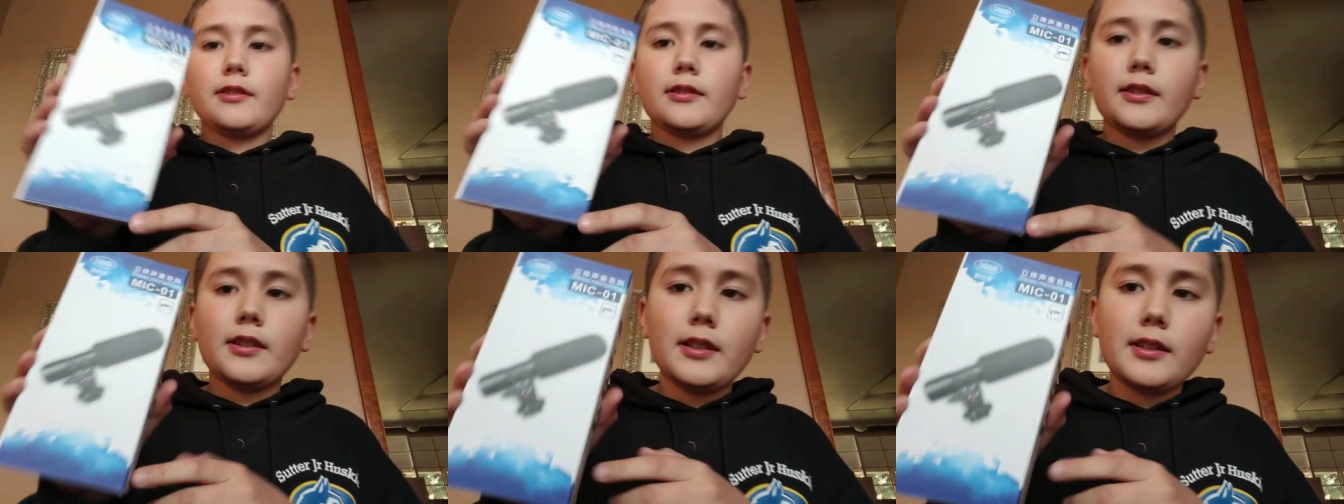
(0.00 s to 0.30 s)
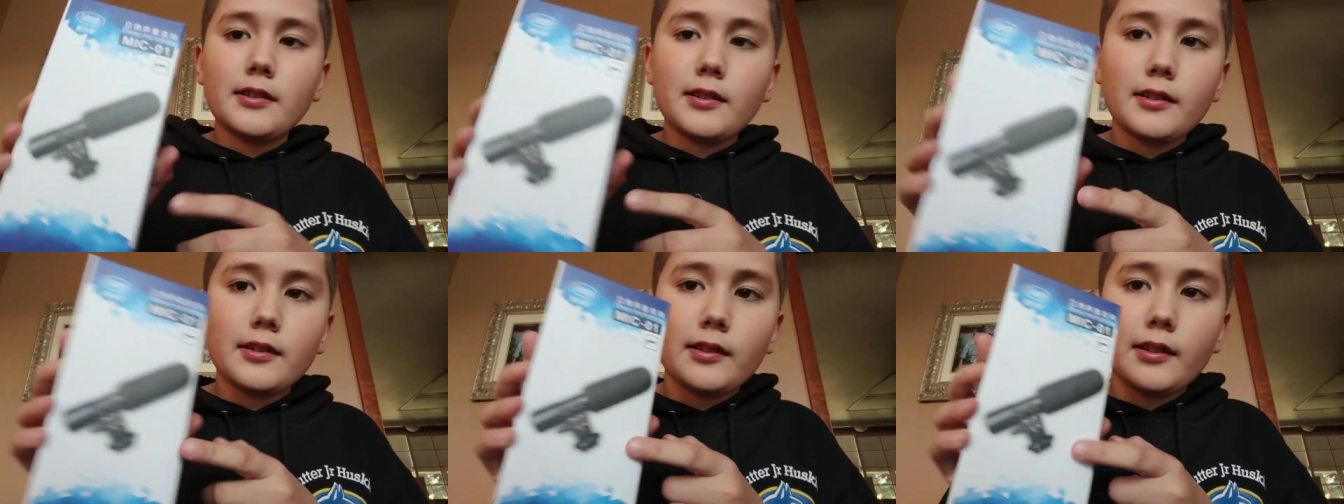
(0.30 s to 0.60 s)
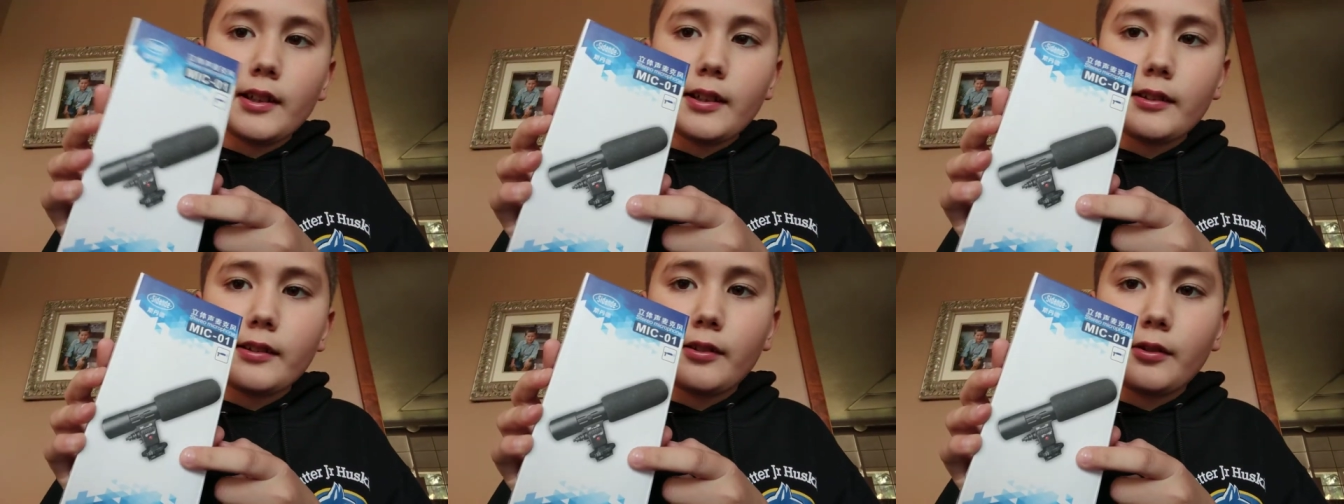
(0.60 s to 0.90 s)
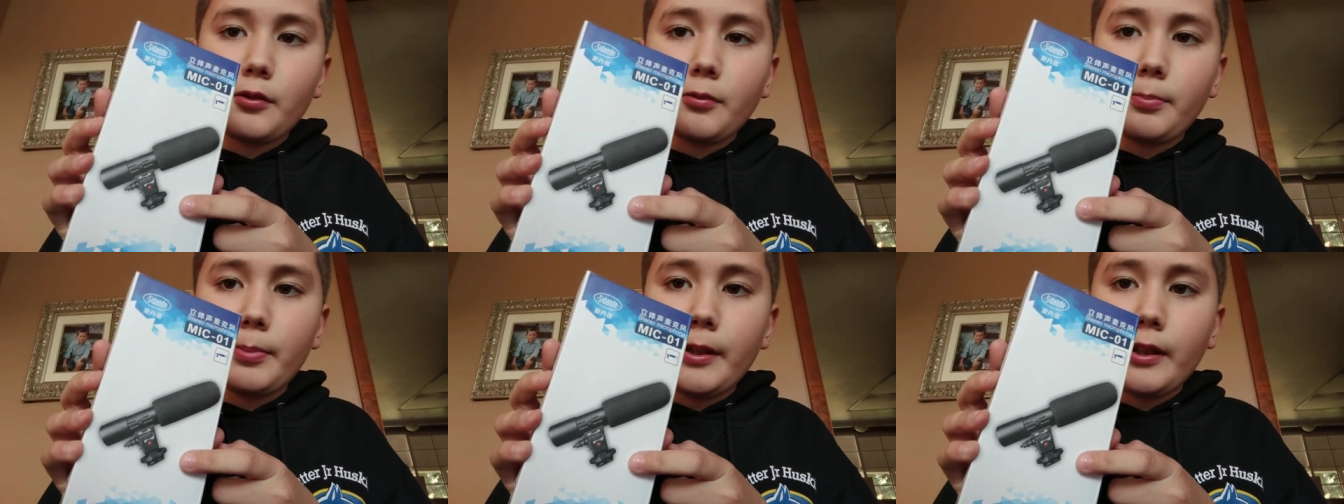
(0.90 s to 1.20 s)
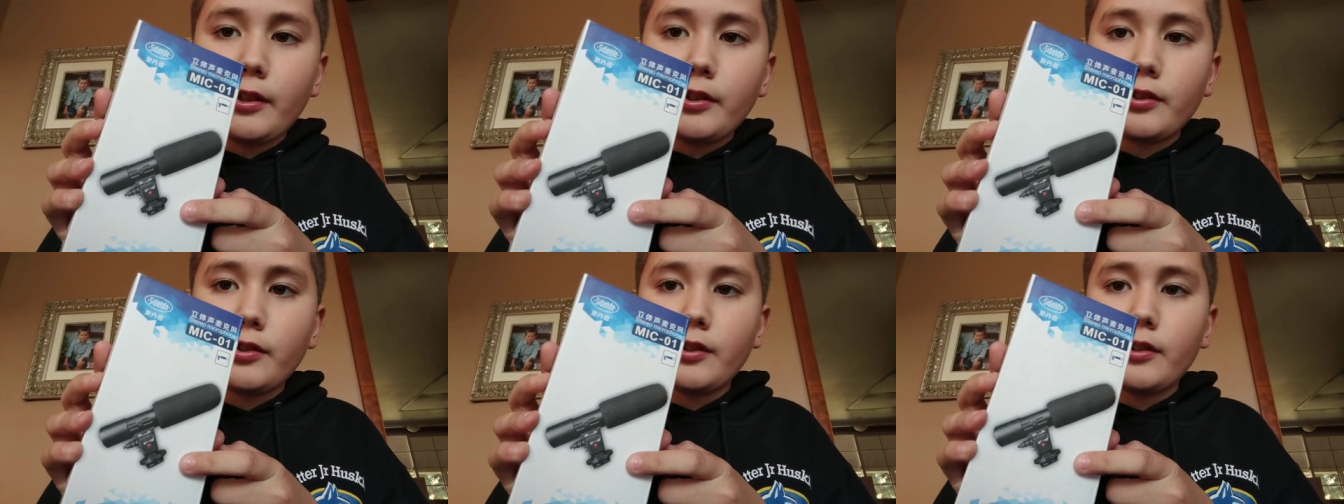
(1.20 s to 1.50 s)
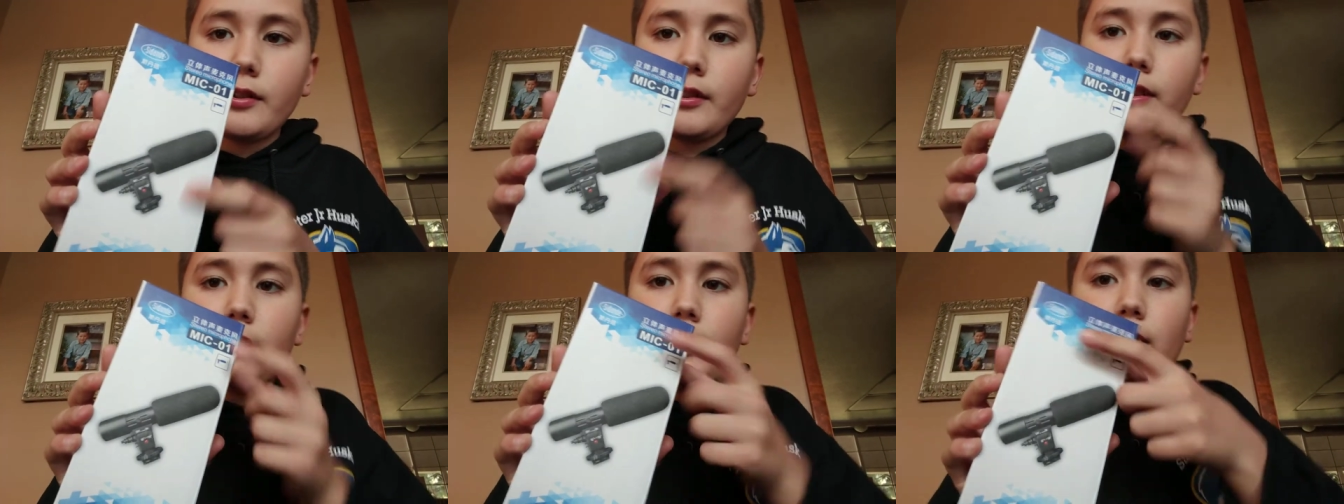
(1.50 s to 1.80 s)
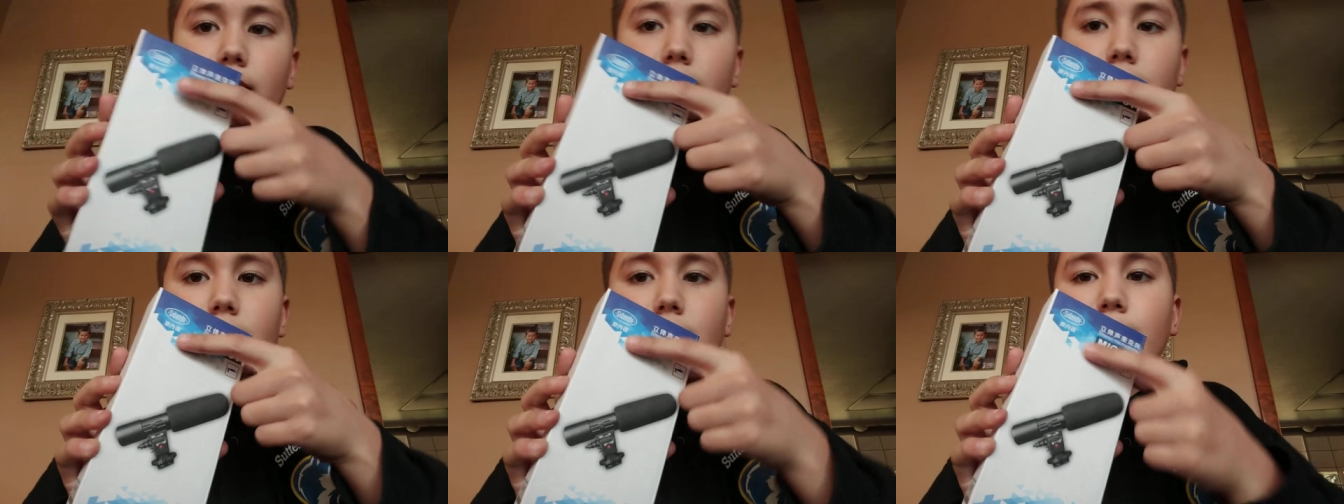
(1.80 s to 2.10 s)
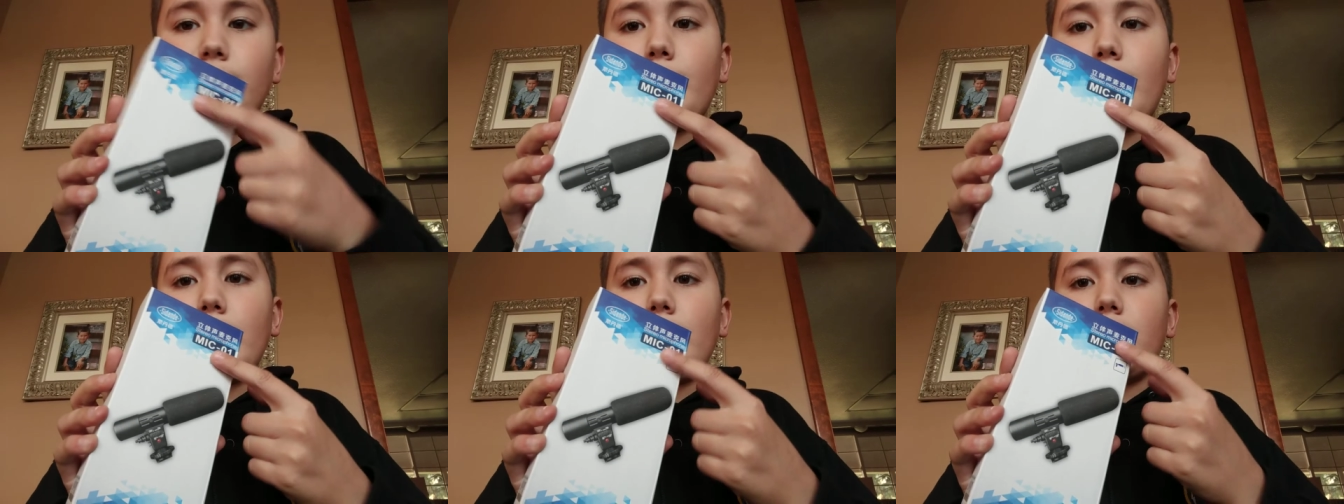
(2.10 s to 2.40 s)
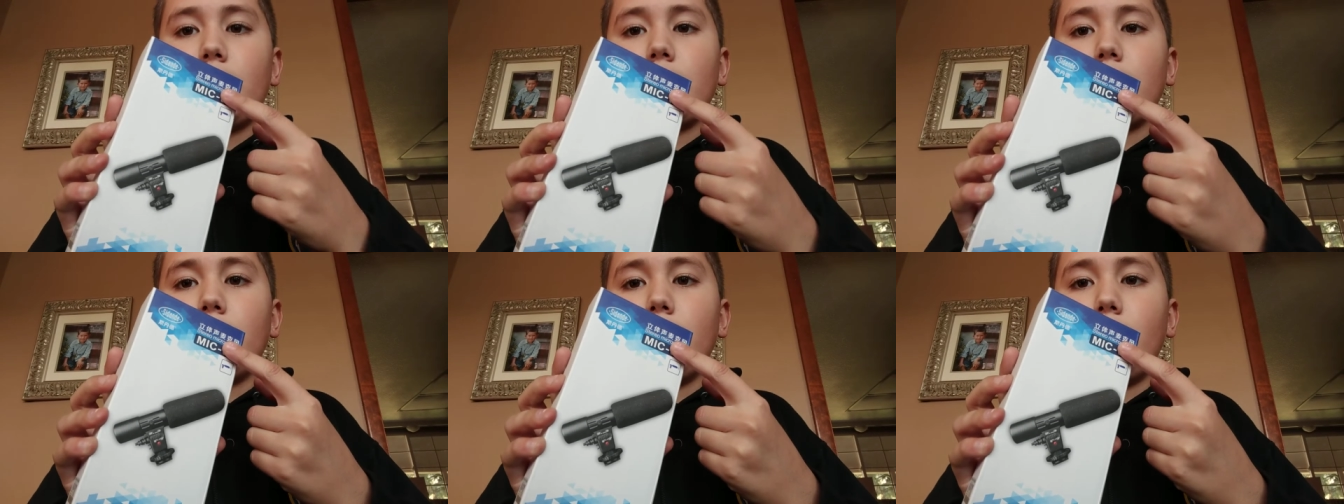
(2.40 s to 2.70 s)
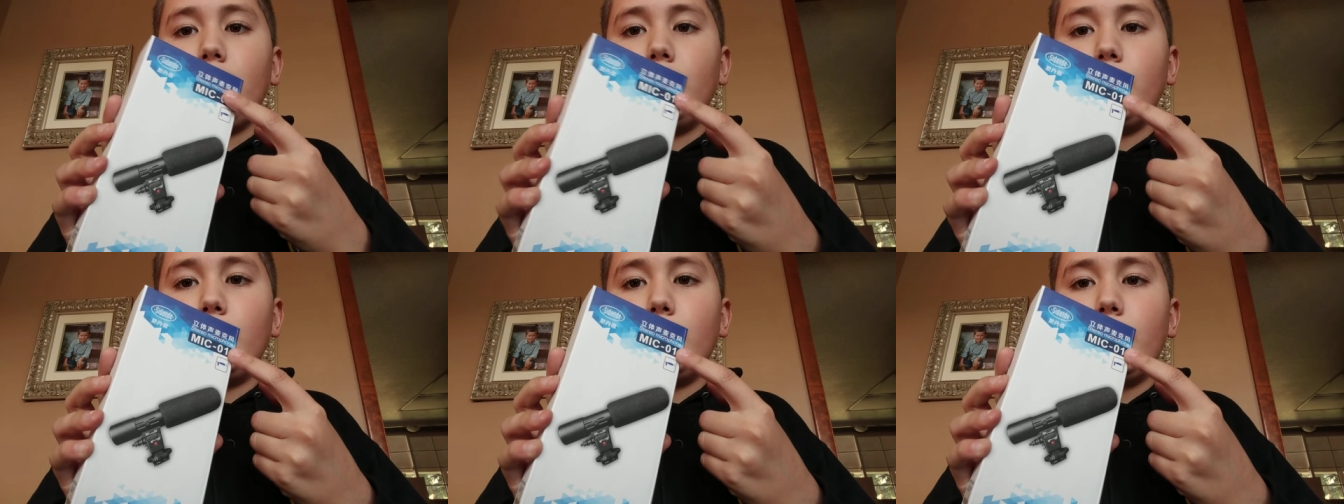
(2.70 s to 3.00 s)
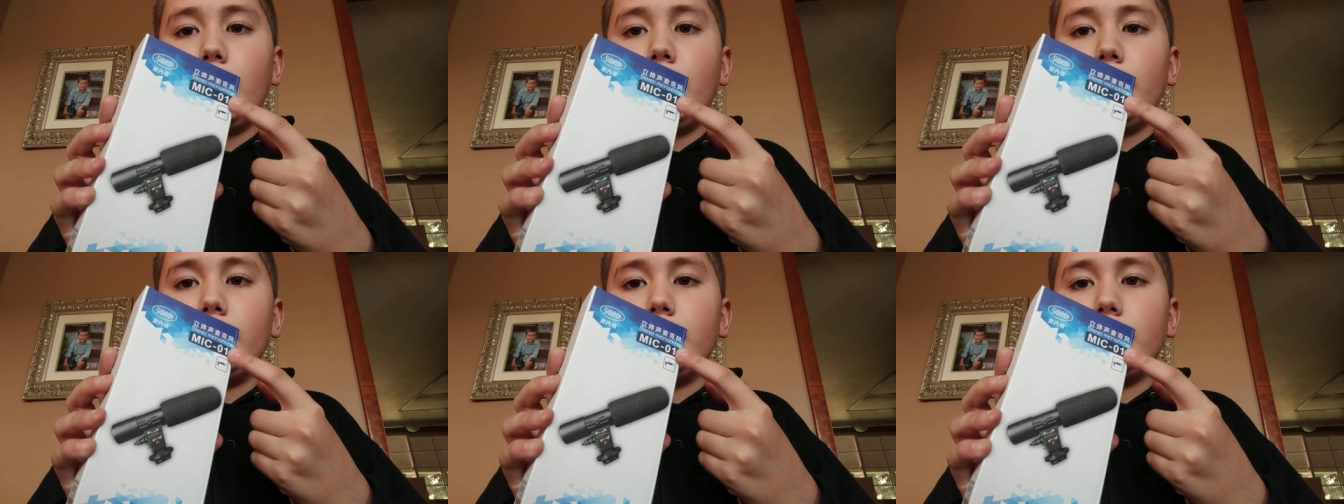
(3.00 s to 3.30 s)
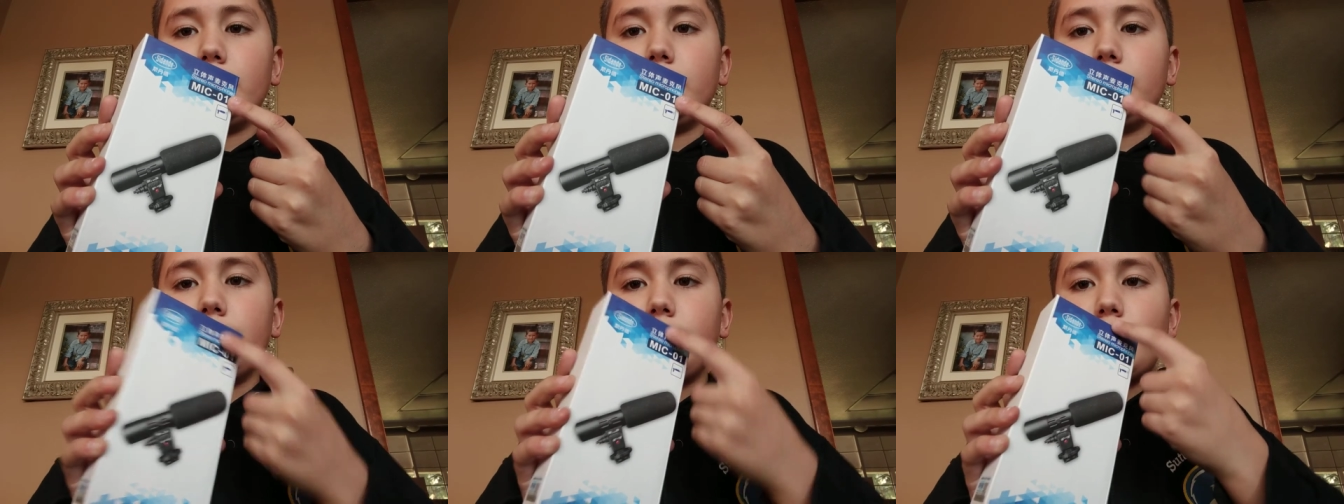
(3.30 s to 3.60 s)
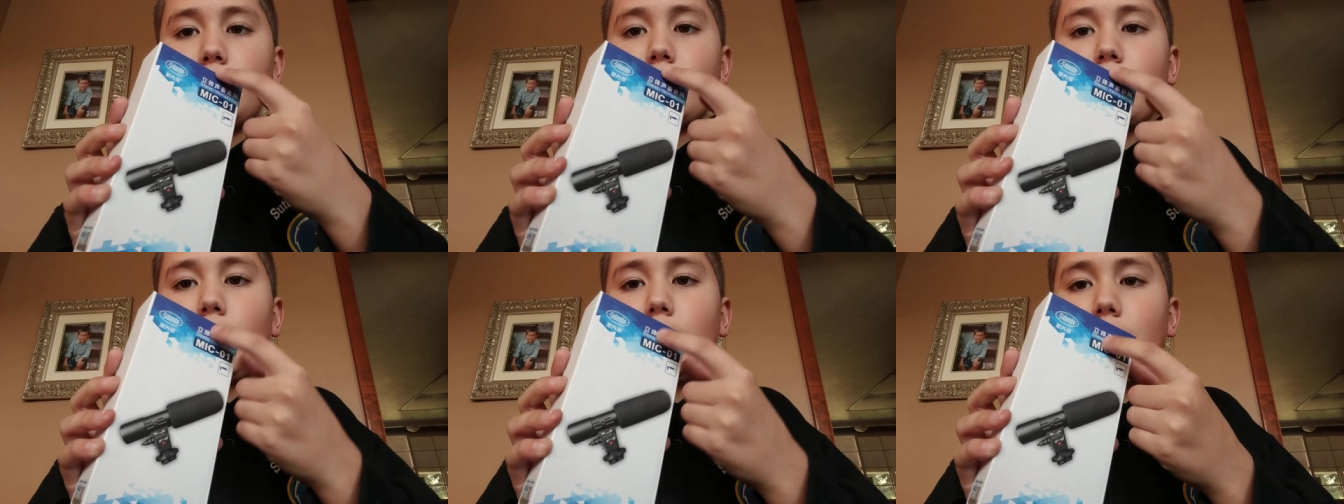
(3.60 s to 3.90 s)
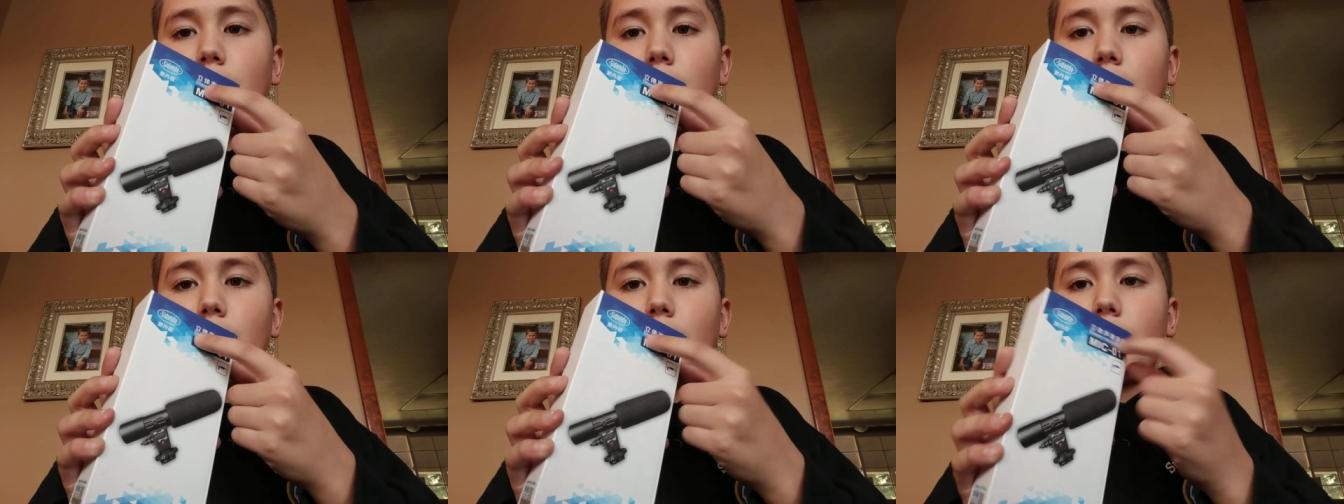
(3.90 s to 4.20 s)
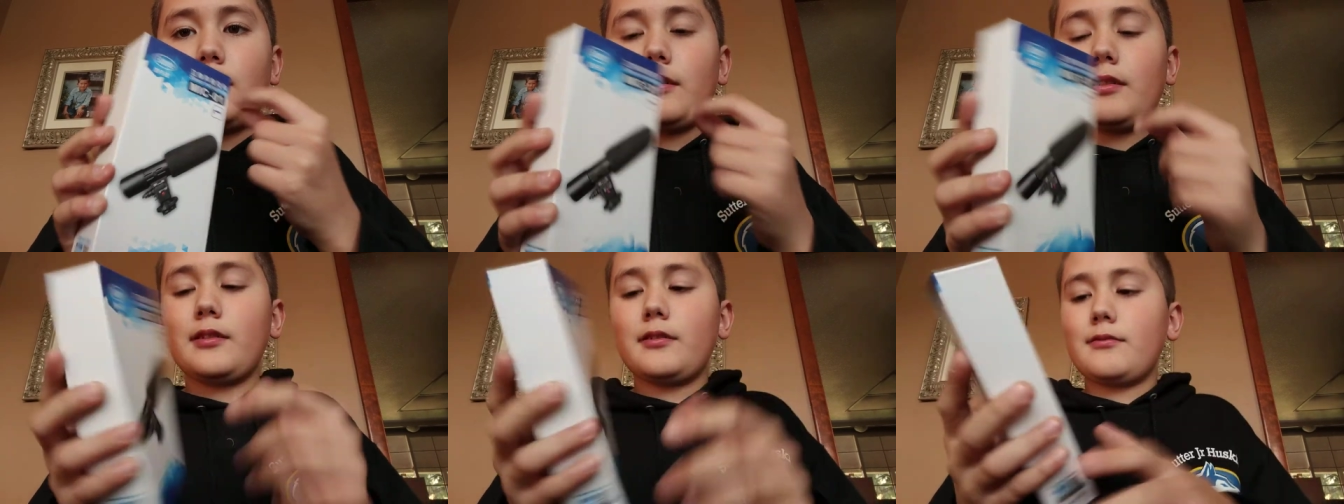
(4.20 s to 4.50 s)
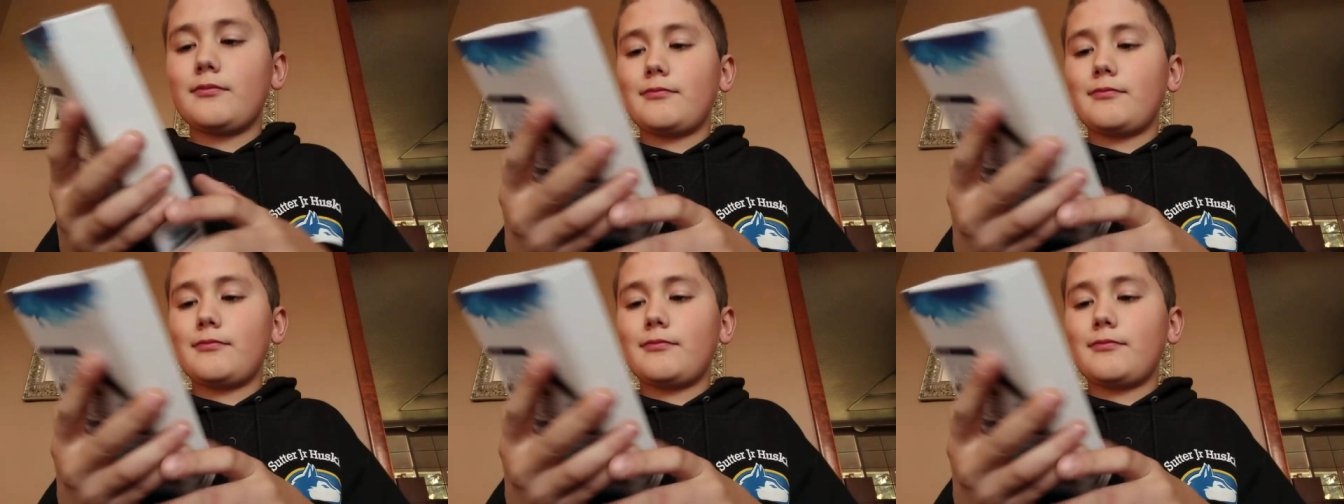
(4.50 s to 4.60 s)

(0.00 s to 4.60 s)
See, nice little picture that says Mike 01 Chinese.